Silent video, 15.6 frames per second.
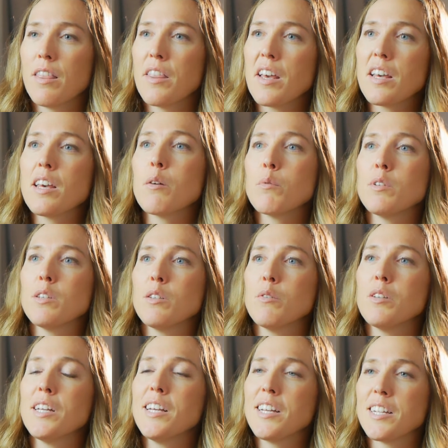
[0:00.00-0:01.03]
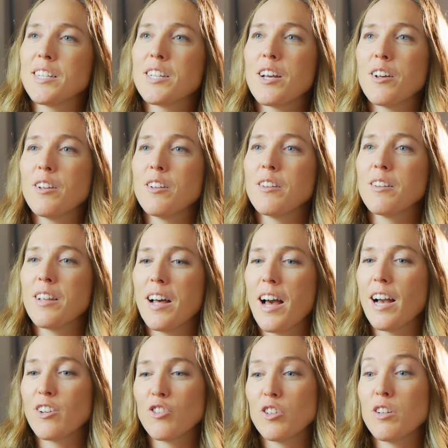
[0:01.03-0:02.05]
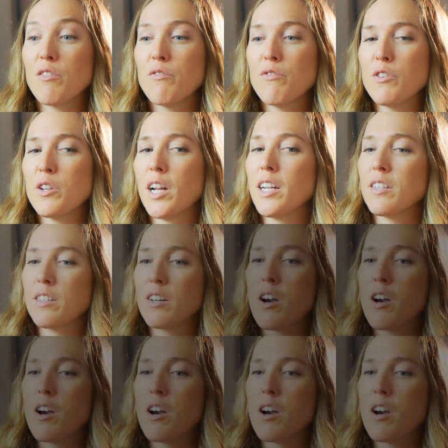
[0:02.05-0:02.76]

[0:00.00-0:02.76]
think it was unique until actually a few days